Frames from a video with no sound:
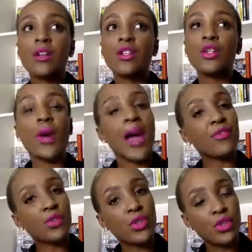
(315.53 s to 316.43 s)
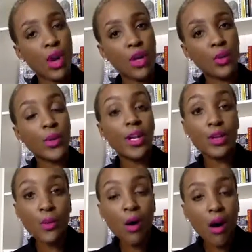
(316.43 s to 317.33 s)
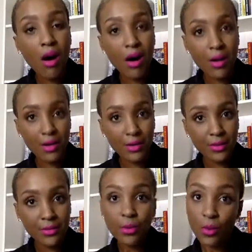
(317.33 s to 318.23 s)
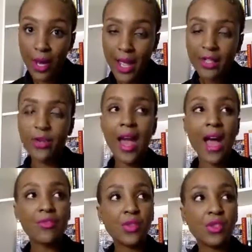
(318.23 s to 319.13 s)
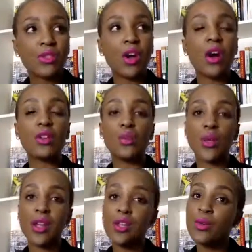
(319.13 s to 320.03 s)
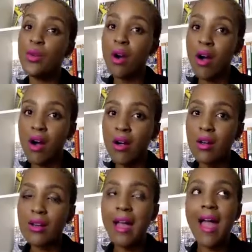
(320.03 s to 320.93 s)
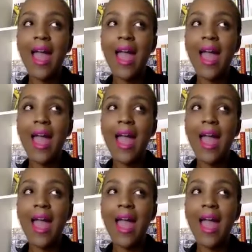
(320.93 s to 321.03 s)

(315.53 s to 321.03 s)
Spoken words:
you have to start where you are, right? You have to start where you are.